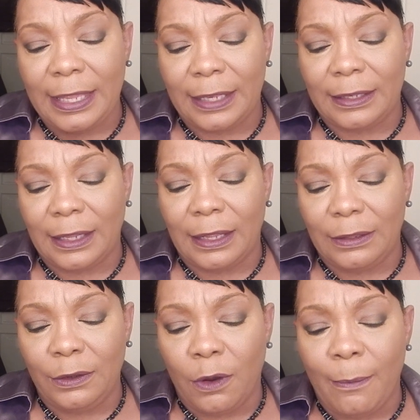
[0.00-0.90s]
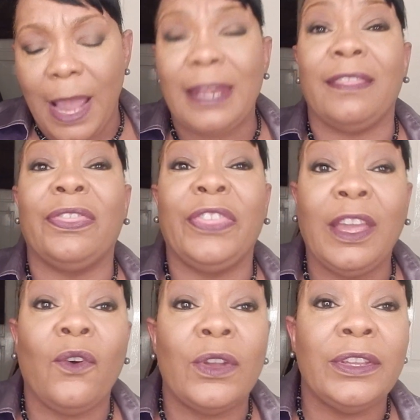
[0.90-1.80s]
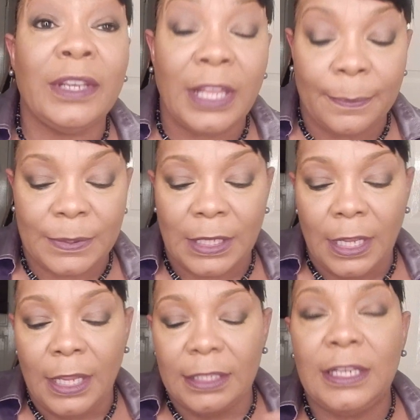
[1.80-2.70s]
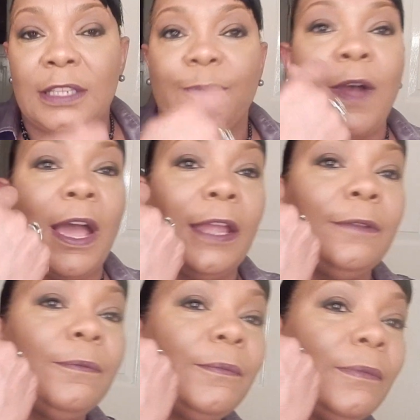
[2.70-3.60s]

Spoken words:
it, you don't mind it thick on your lips, then it's fine.